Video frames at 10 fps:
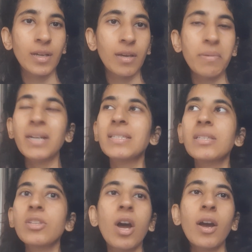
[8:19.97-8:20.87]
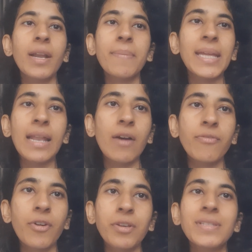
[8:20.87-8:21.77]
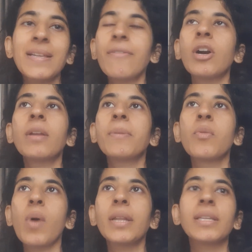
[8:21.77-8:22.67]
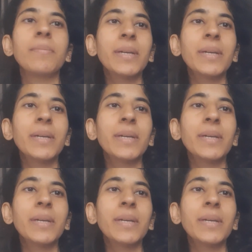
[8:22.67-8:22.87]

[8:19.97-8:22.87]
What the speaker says: Because it's not gonna be enough for you. It's never gonna be worth it,